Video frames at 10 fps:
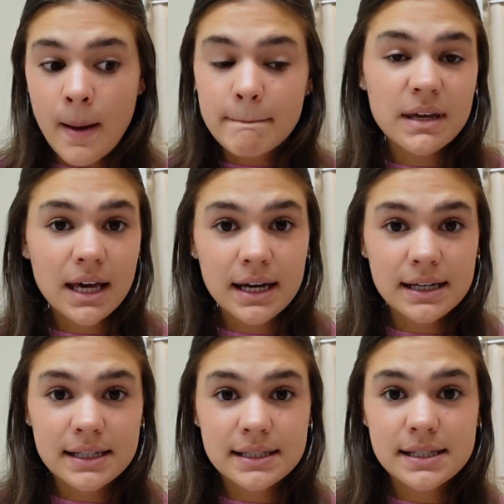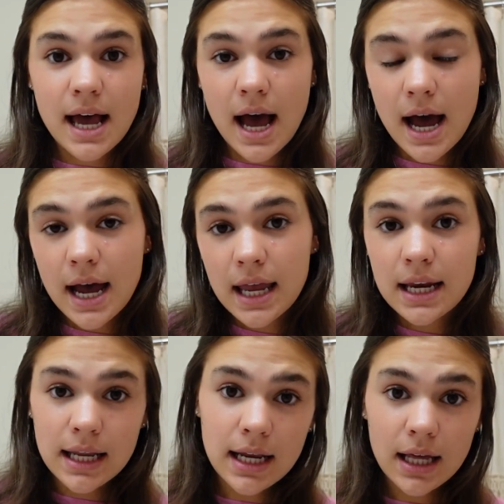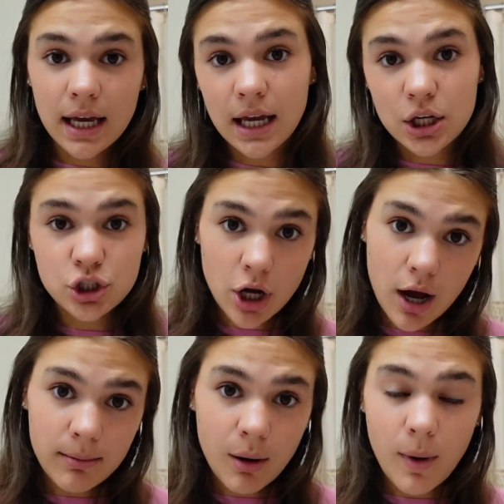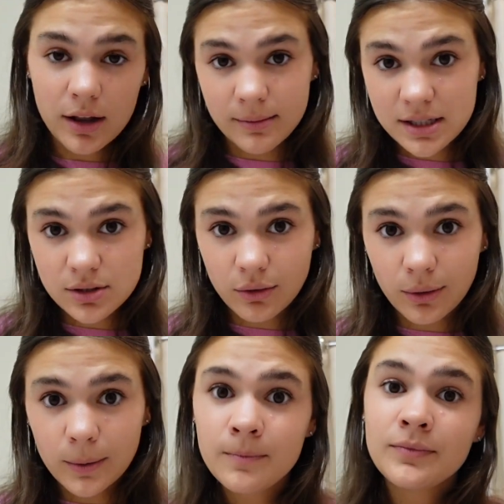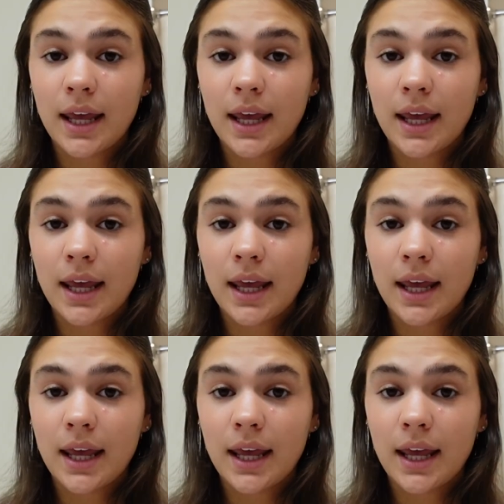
because I need a job while I'm in school